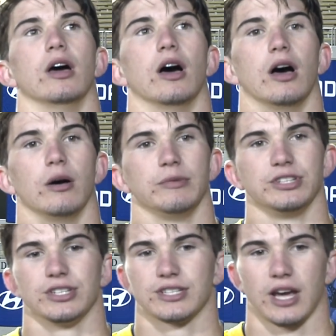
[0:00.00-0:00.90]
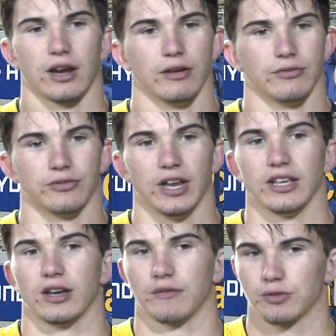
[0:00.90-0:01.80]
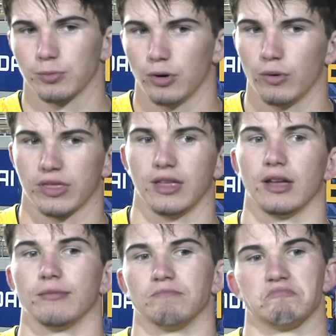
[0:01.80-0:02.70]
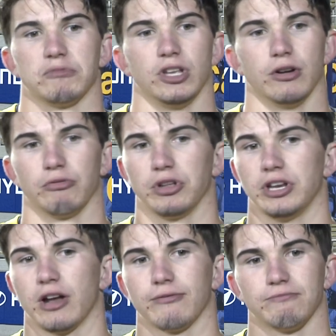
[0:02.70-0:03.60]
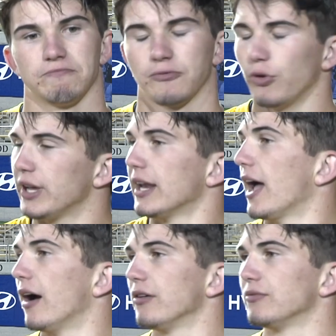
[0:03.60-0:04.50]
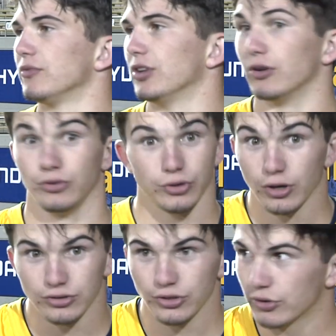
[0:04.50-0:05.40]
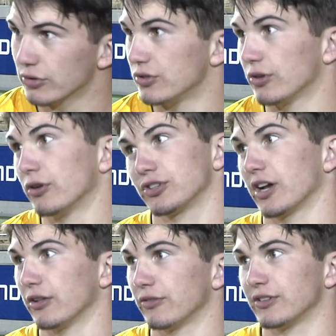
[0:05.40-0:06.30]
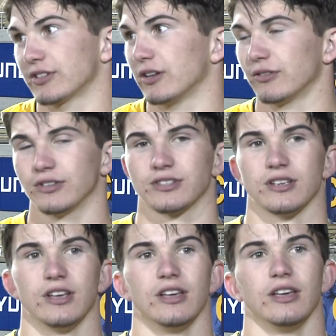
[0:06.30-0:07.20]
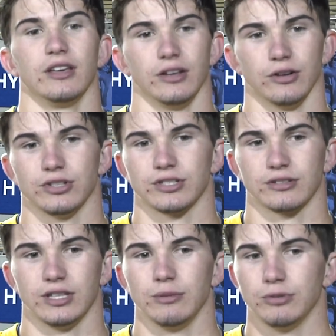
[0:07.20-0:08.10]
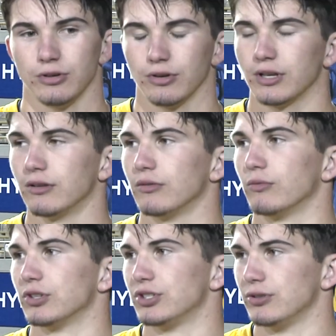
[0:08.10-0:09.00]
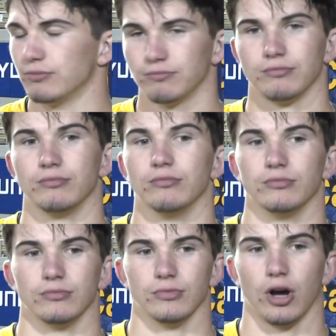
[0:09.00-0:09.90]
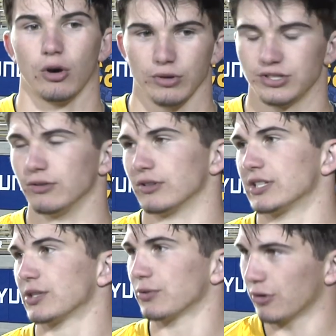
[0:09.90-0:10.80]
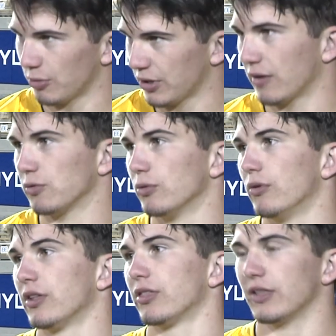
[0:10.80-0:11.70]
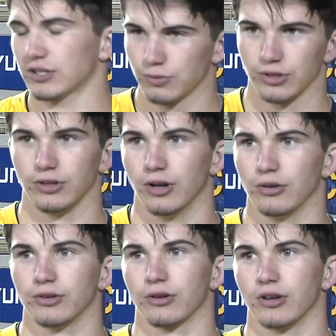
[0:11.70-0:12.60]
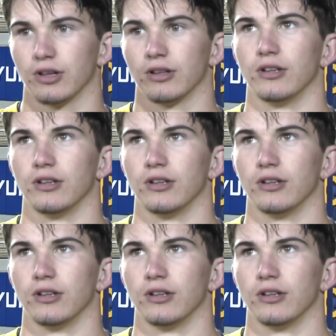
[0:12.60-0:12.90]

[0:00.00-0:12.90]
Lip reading: and just kind of getting comfortable with it, you know, really not freaking out, you know, new coach, gotta learn this, you know, just keep doing what you always do, because that's what you're going to be comfortable with, and that's what, you know, you're going to